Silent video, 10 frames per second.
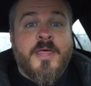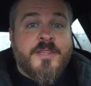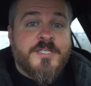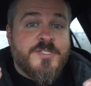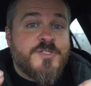
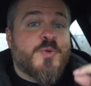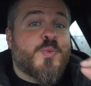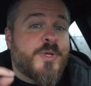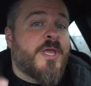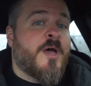This is a
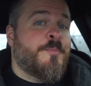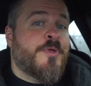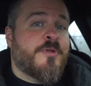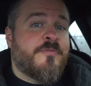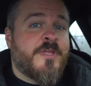
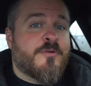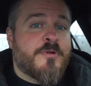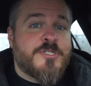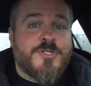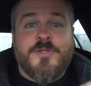re-upload of the
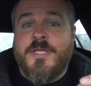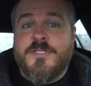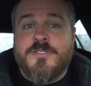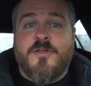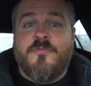original
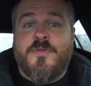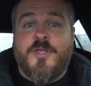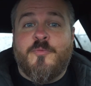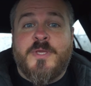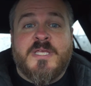install
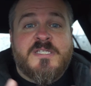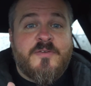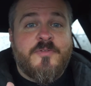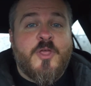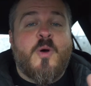video because
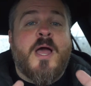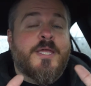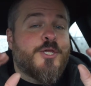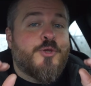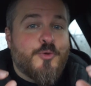even though I
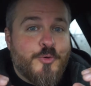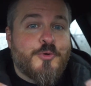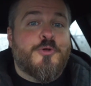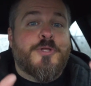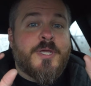
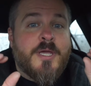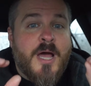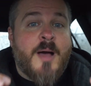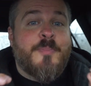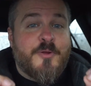Googled
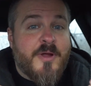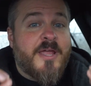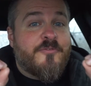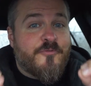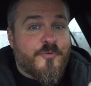
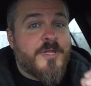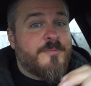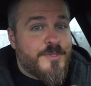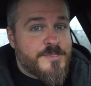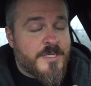copyright-free
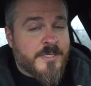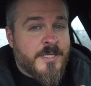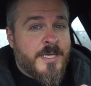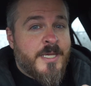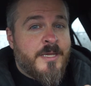music
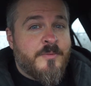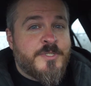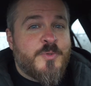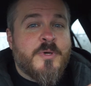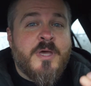and
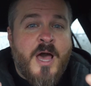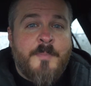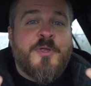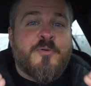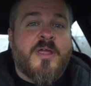went to a
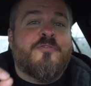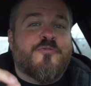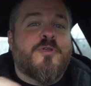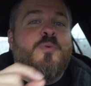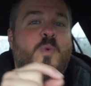
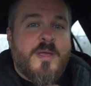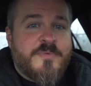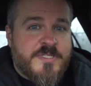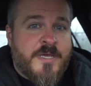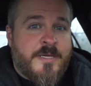copyright-free
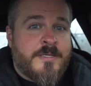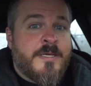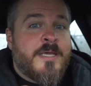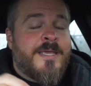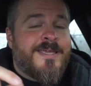website
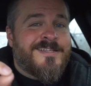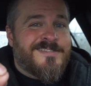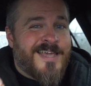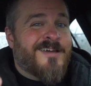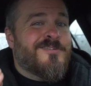and
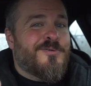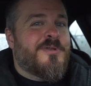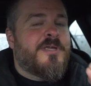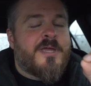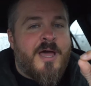
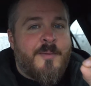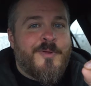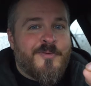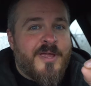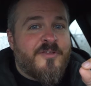downloaded a
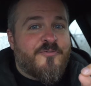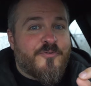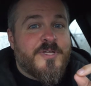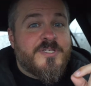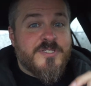
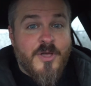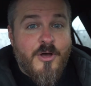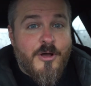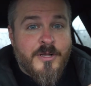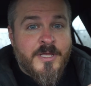copyright-free
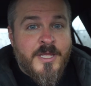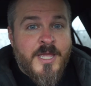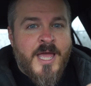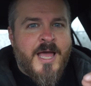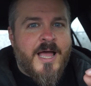song,
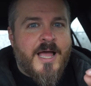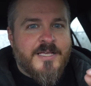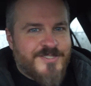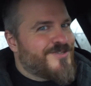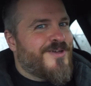I
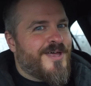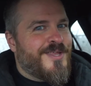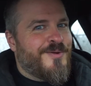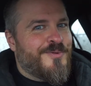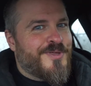still got
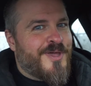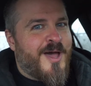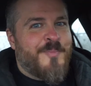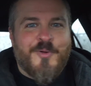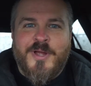hit with a
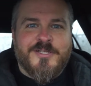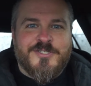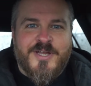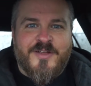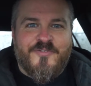copyright
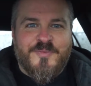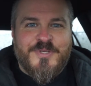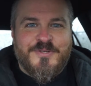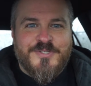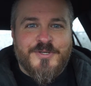strike from
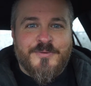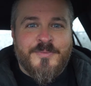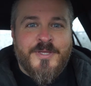YouTube.